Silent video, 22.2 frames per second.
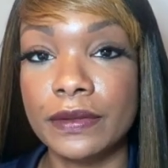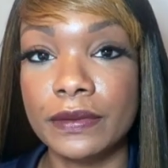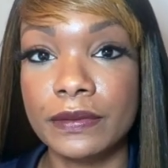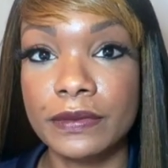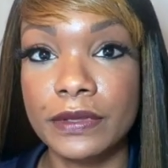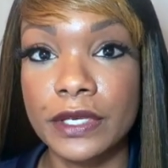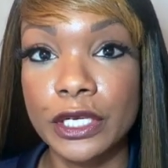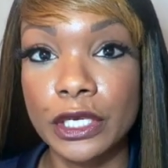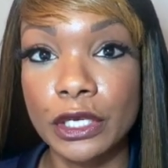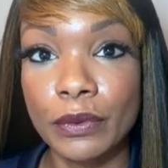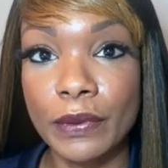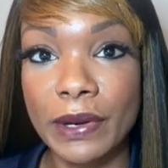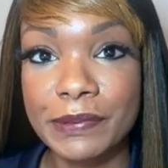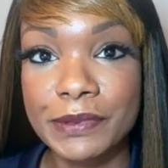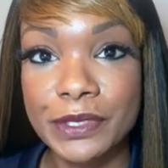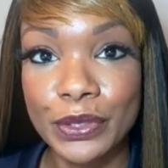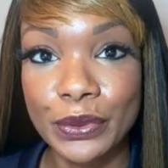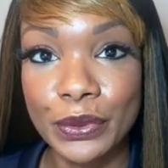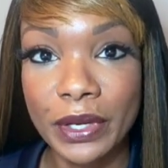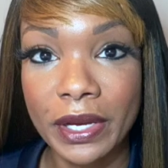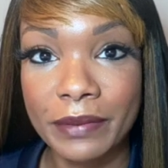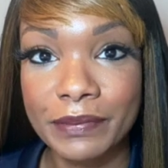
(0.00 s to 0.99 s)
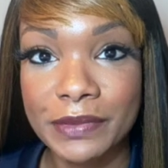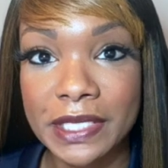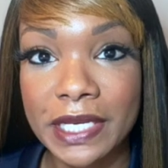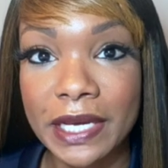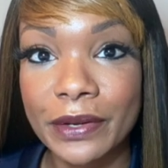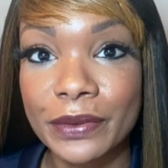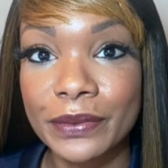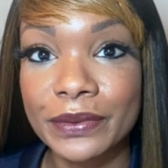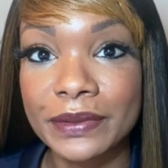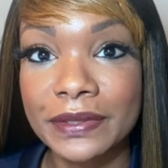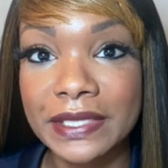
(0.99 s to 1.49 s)
a new episode comes
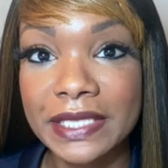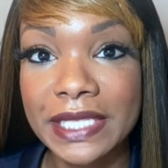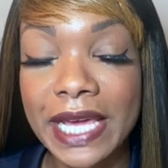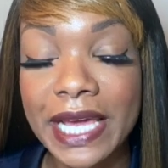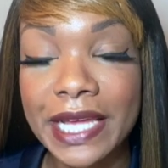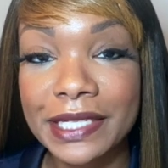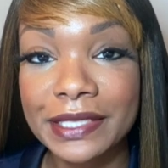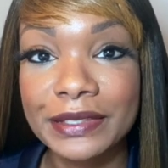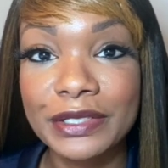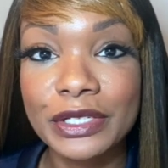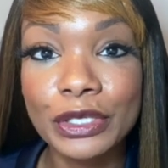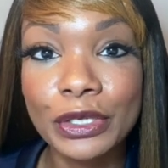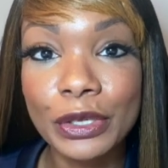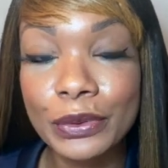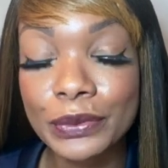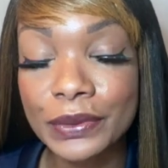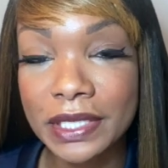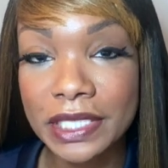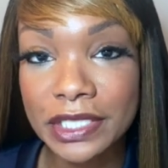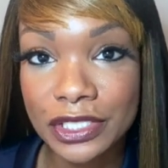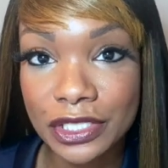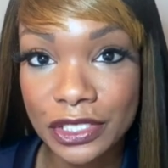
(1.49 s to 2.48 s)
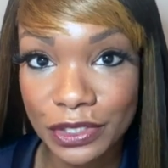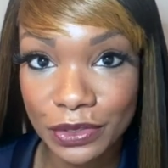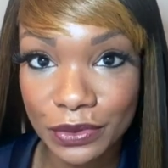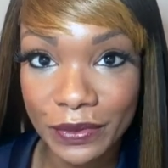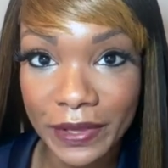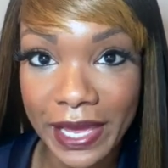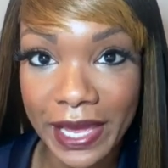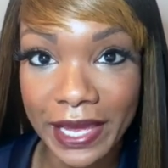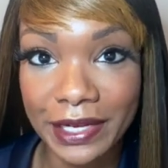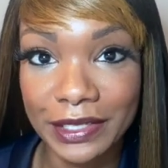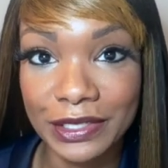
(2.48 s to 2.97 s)
out, that you don't need to do
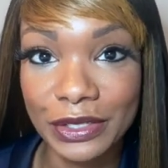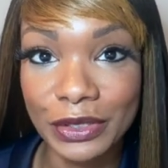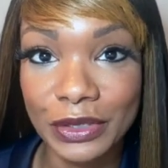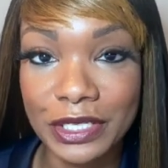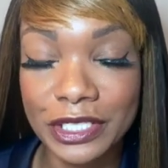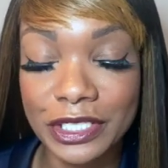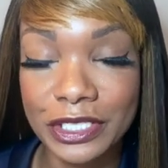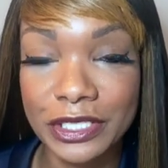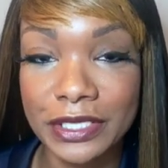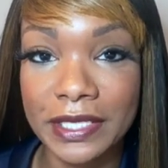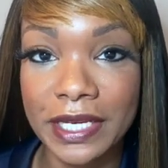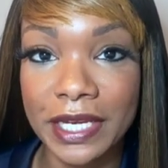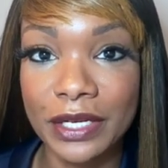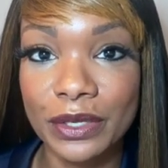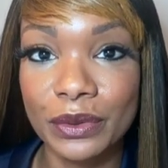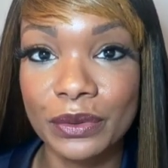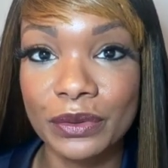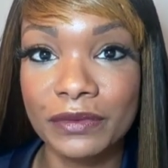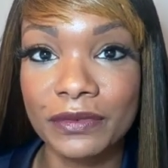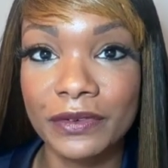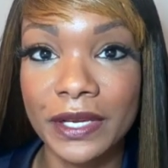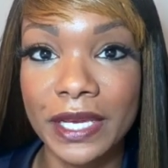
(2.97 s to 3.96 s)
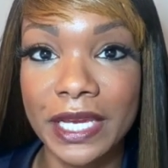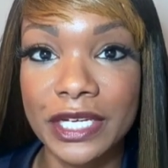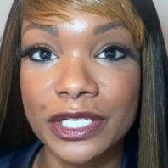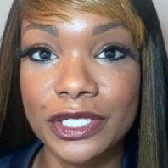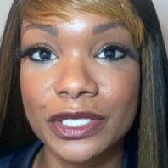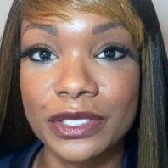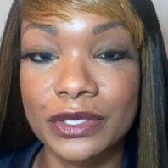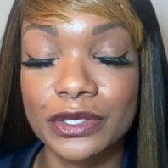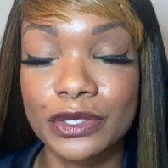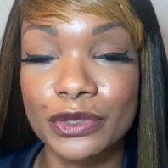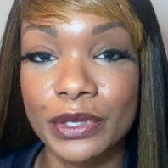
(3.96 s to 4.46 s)
that. You can just get
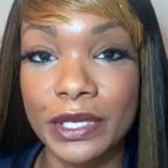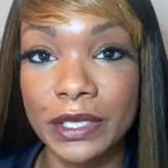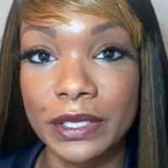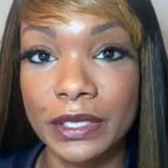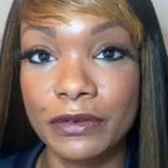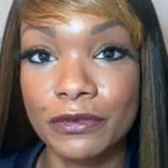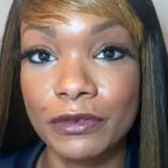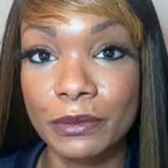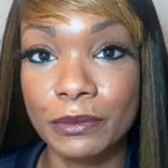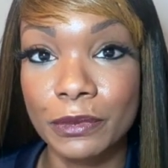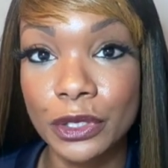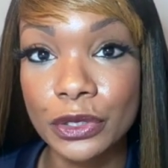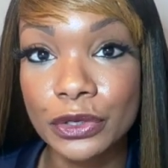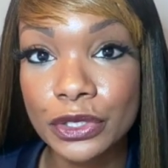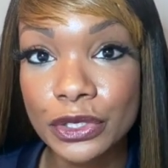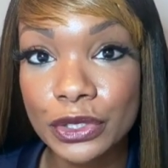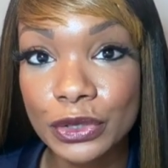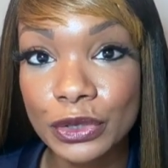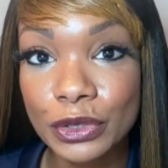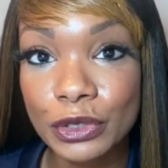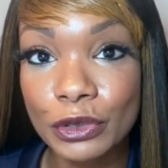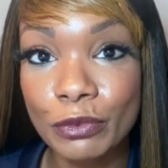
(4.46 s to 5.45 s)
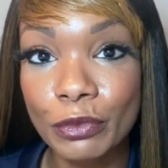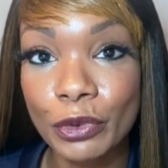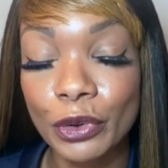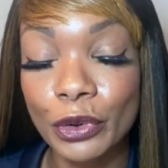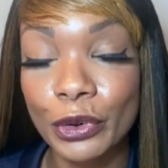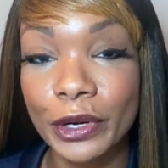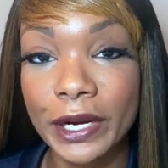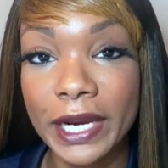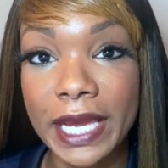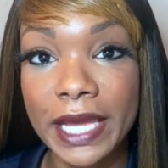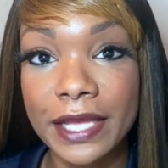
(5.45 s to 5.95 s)
notifications directly from YouTube
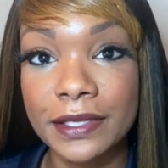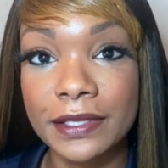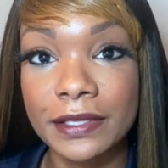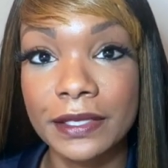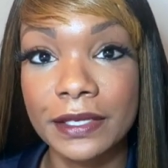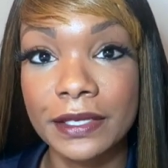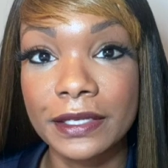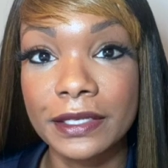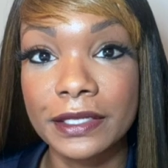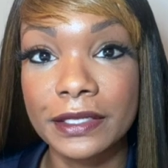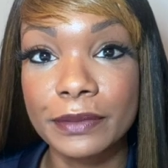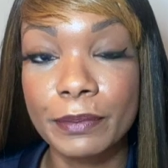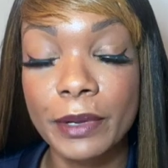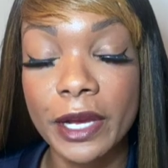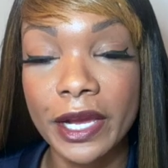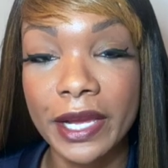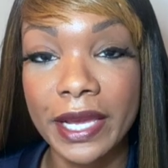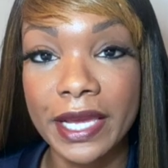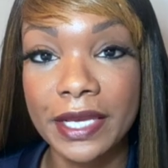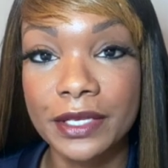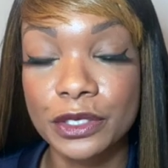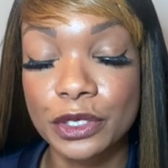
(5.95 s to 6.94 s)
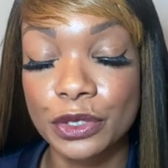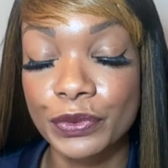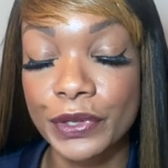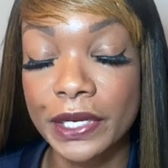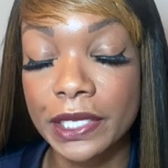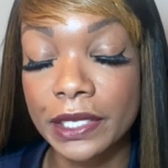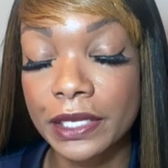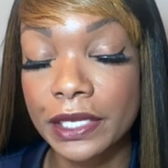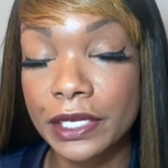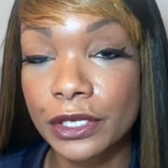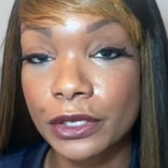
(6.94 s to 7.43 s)
or get the podcast
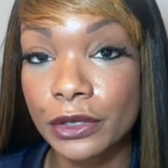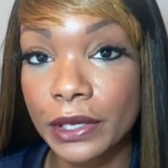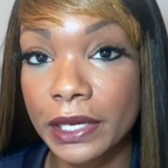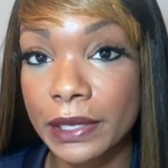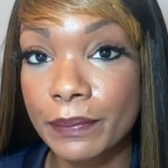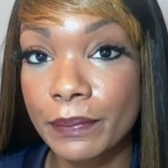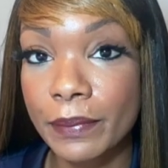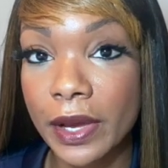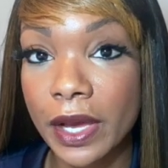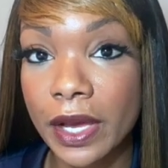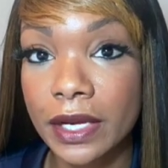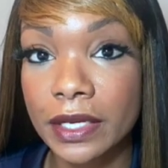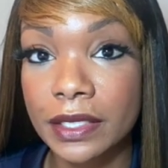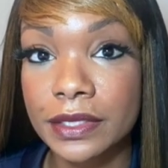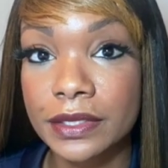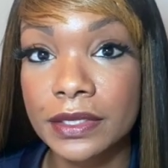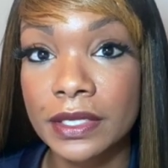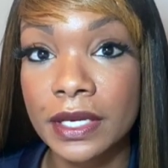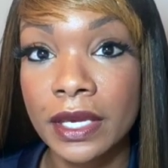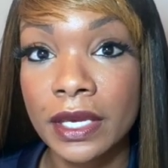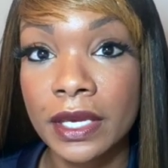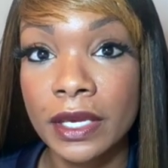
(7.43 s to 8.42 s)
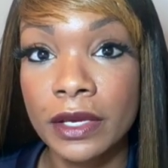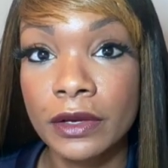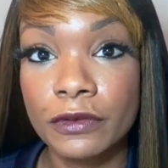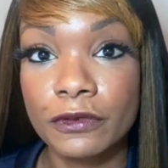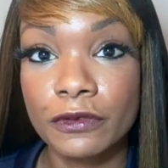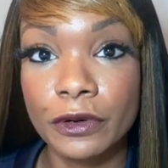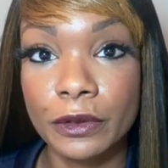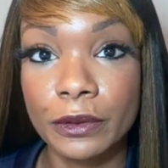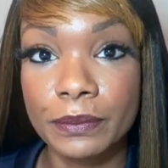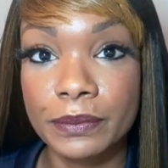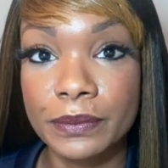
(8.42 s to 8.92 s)
directly in your inbox
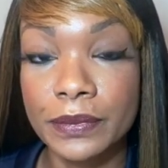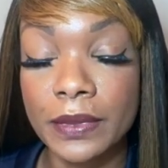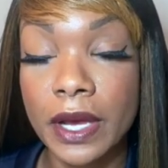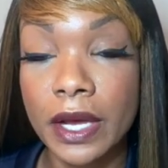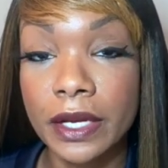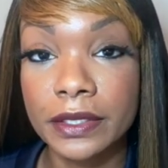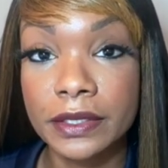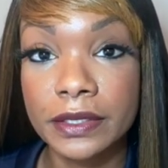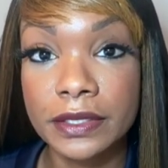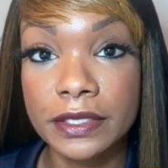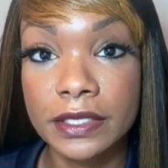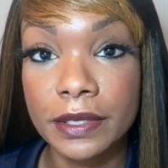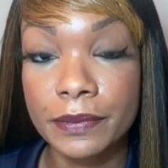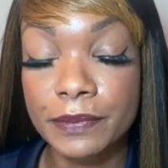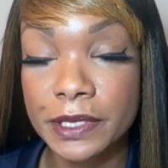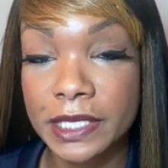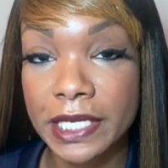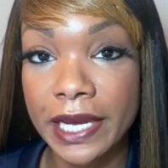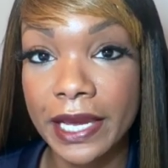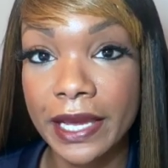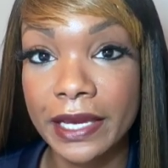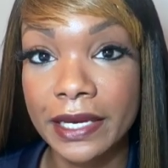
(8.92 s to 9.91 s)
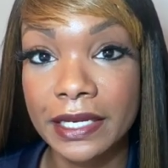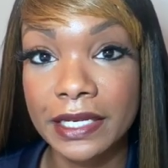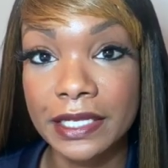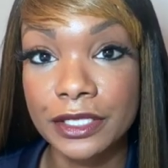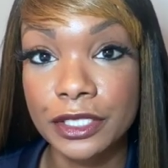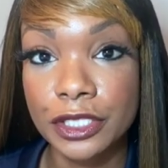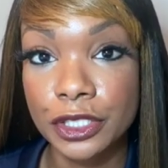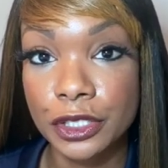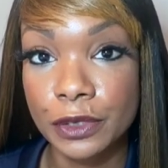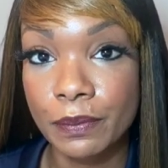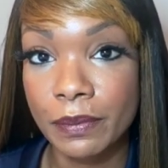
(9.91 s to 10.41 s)
from on Substack,
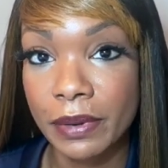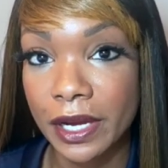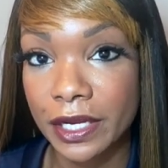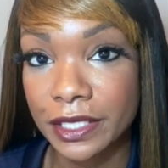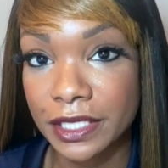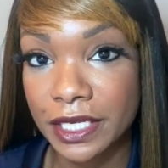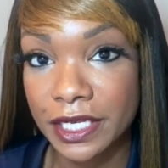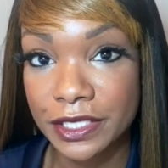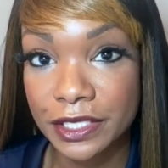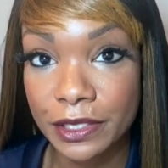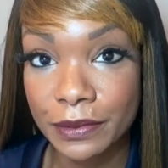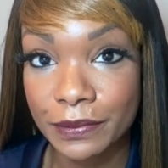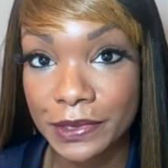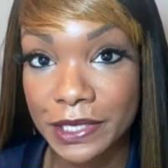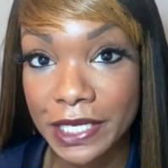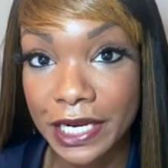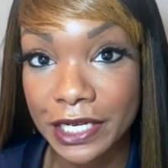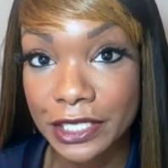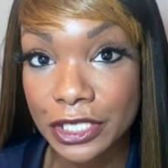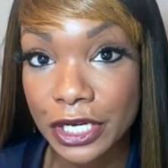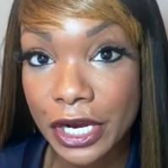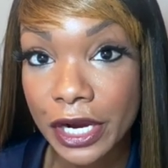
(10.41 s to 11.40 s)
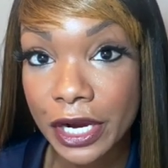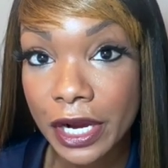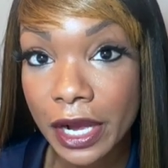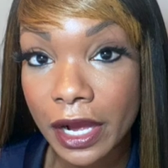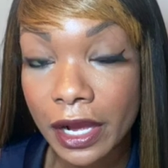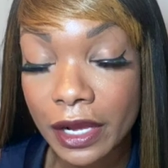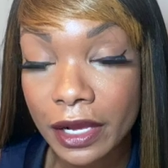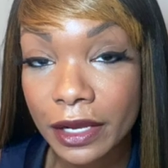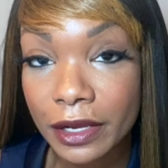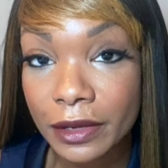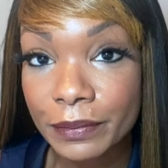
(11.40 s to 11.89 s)

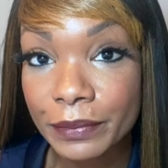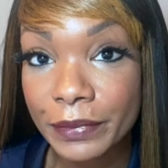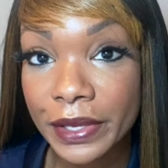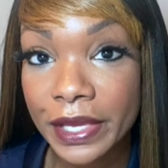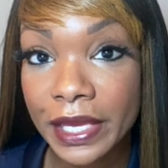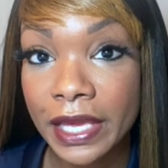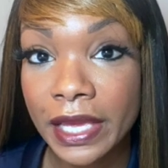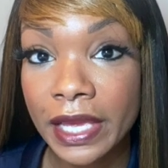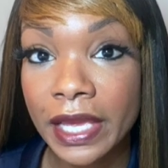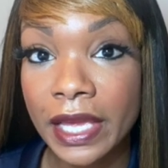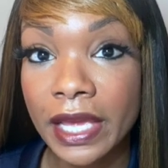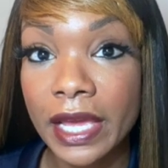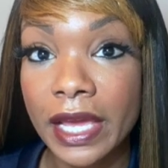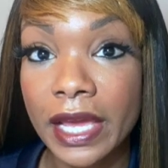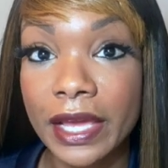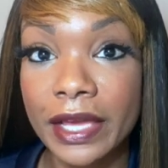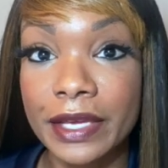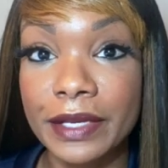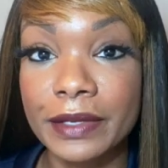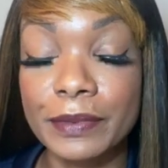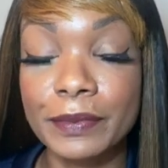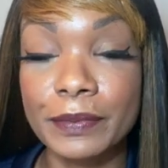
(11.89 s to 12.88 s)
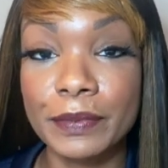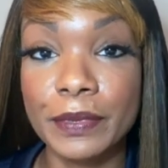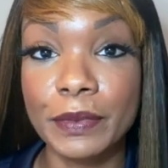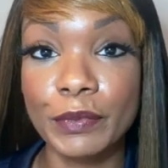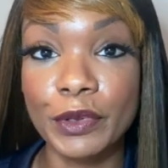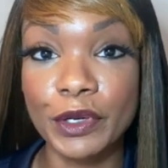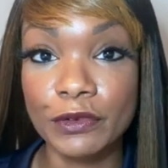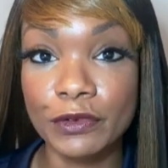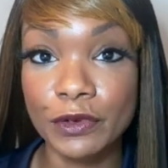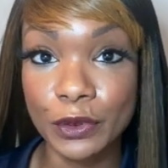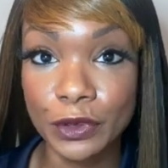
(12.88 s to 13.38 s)
additionpod.substack.com. But
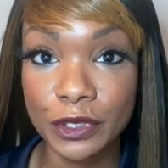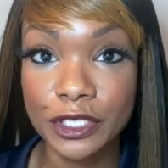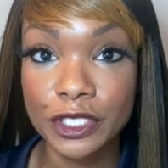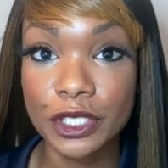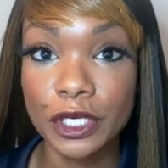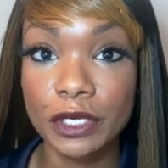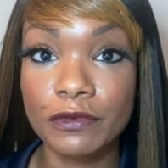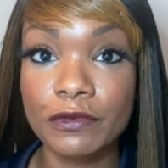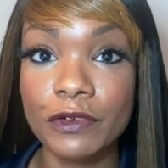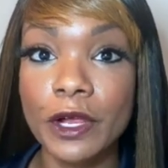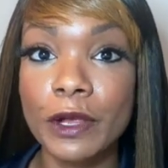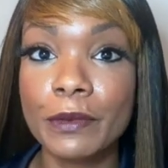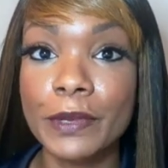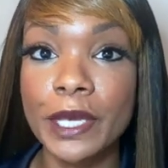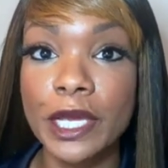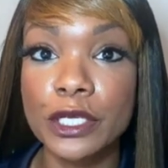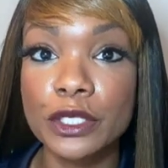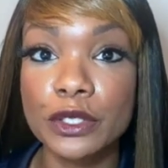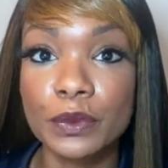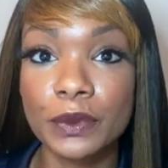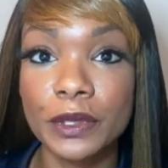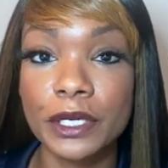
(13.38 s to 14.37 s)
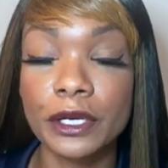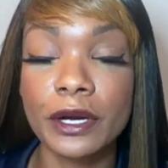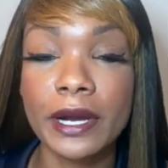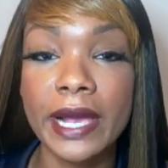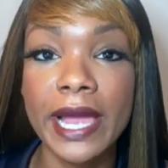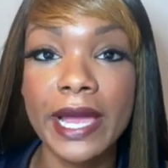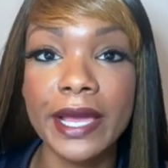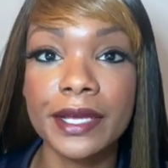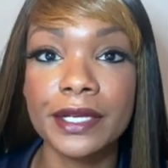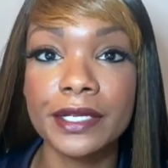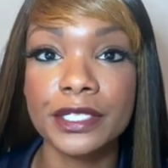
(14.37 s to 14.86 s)
of course, you can follow me on Twitter
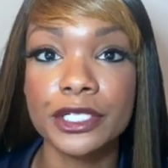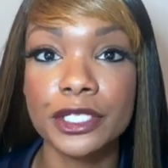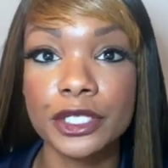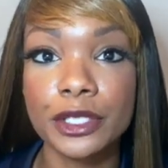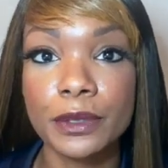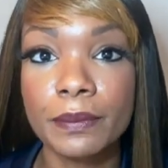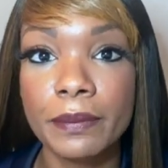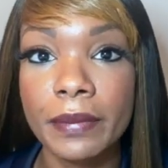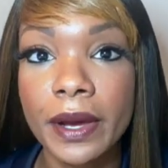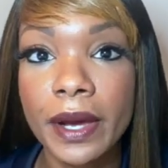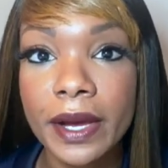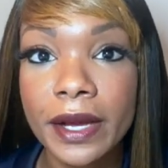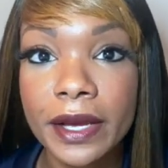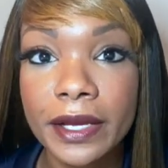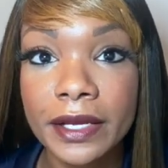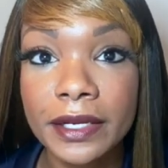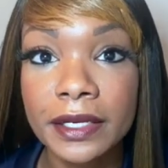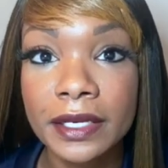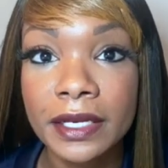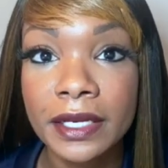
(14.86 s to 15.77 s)
at additionpod,